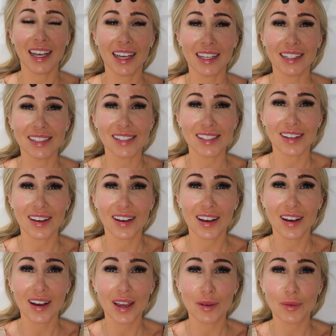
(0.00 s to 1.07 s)
and
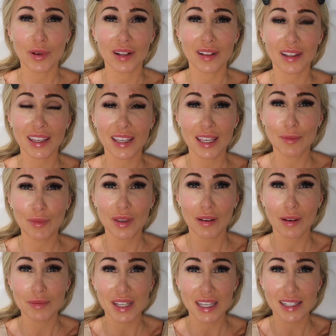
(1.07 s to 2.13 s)
I will keep you
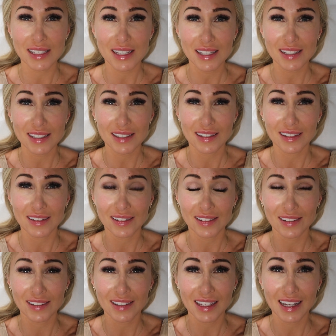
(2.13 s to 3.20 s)
updated
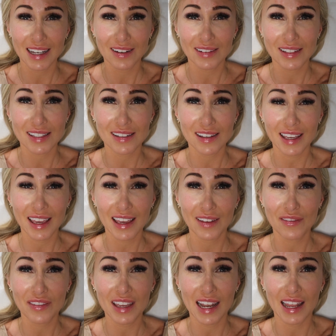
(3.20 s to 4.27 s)
on how it's looking
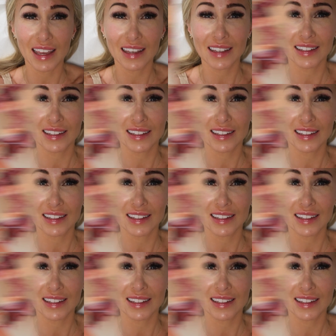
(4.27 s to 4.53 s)
and feeling.